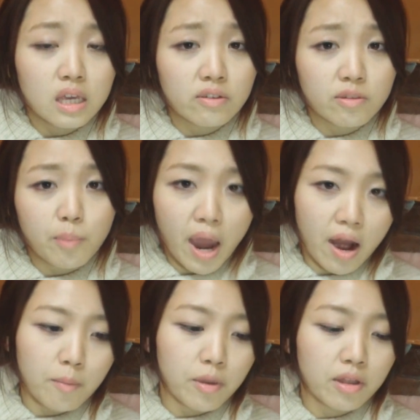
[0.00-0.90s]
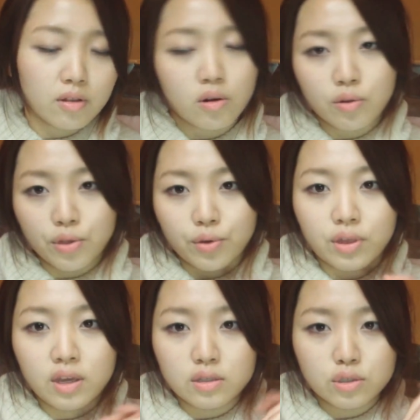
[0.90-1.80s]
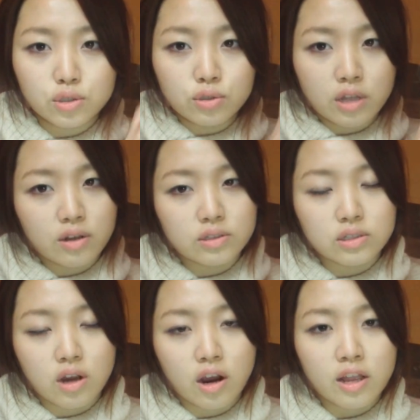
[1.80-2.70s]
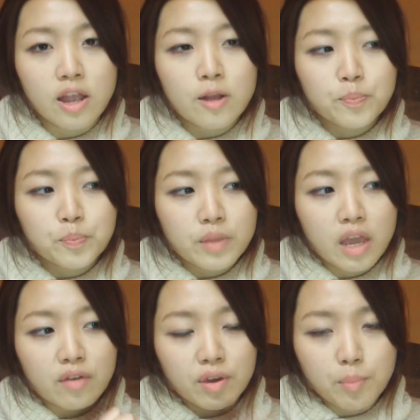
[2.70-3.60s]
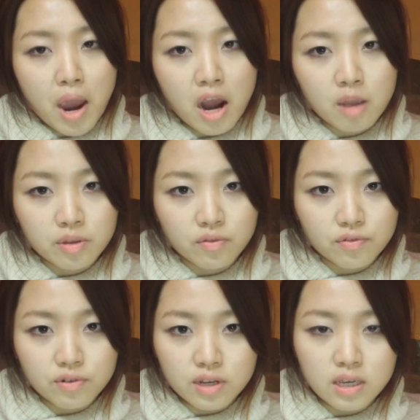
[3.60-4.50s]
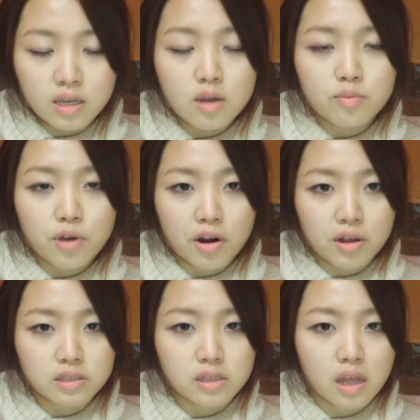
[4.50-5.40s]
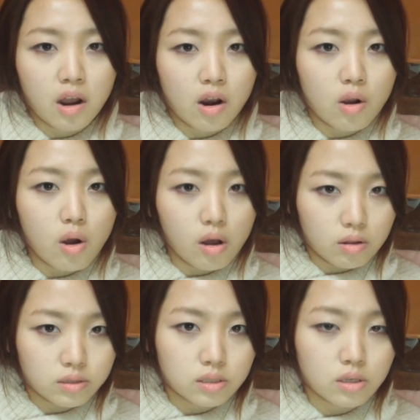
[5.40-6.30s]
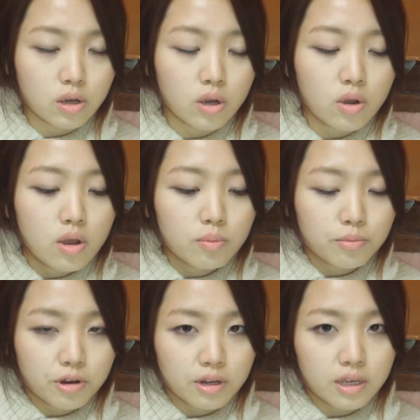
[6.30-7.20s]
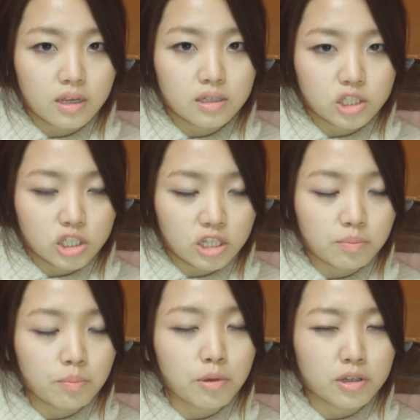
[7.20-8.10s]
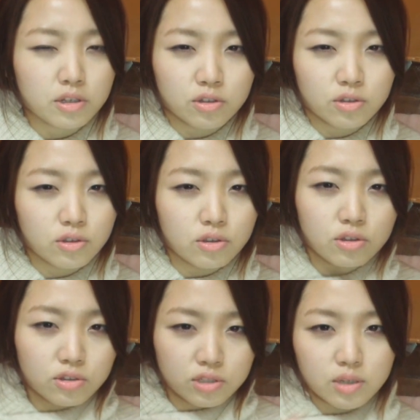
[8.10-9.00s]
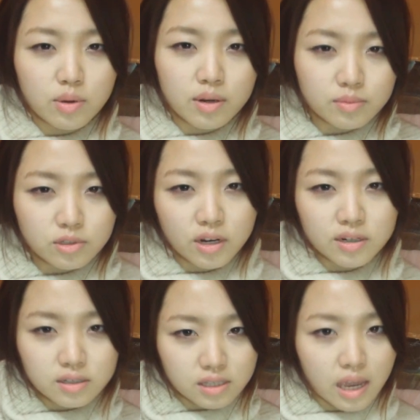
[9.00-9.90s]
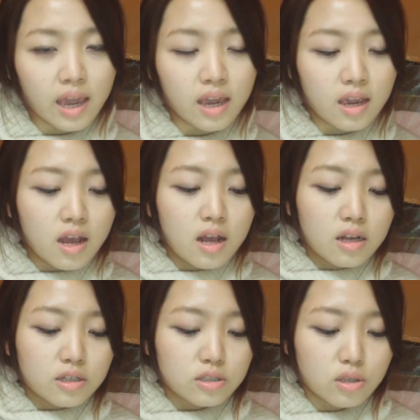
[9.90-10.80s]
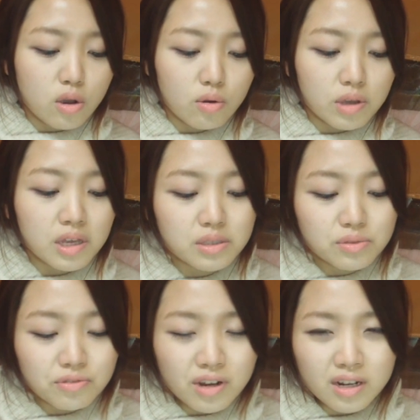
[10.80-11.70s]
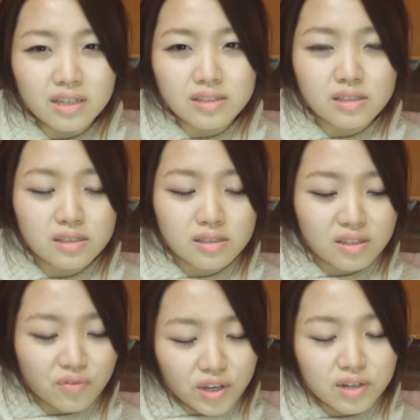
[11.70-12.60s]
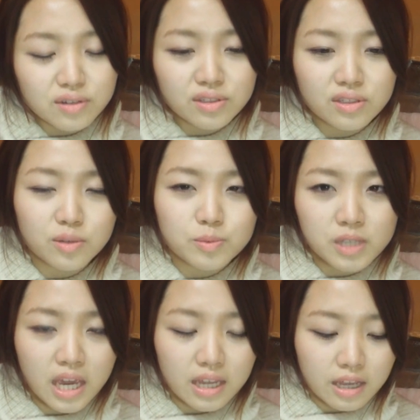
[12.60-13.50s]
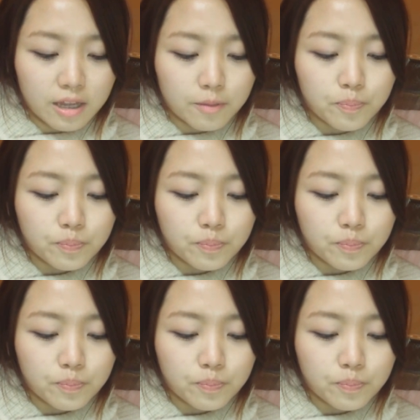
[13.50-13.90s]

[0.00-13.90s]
even paraben, although they do now start having paraben free products that are also pretty cheap. But you see what I'm trying to say? So it's really difficult to obtain it,